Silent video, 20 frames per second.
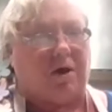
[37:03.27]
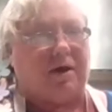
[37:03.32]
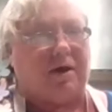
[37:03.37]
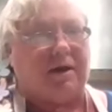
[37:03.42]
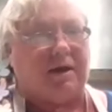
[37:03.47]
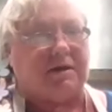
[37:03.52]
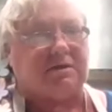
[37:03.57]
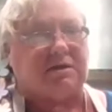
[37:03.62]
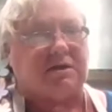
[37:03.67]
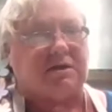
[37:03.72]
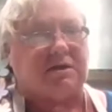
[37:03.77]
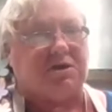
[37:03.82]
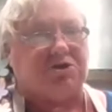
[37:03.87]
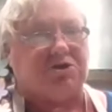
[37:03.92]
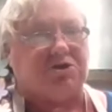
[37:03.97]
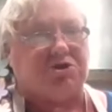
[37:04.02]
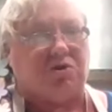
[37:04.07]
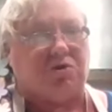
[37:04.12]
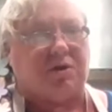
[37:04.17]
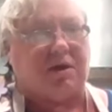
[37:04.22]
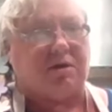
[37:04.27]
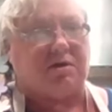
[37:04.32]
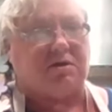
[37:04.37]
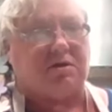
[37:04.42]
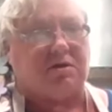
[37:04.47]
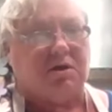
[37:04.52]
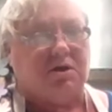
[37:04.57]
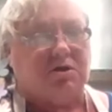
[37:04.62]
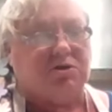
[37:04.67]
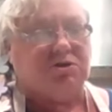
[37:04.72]
product into your
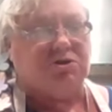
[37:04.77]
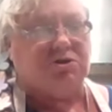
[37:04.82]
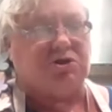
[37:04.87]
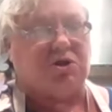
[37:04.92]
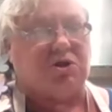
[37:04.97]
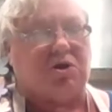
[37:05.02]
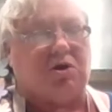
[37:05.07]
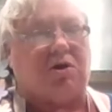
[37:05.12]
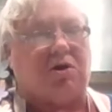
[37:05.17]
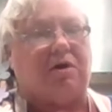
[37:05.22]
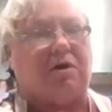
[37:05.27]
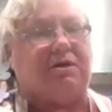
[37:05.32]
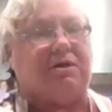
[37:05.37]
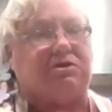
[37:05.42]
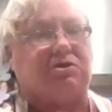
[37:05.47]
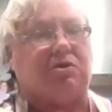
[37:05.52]
jar.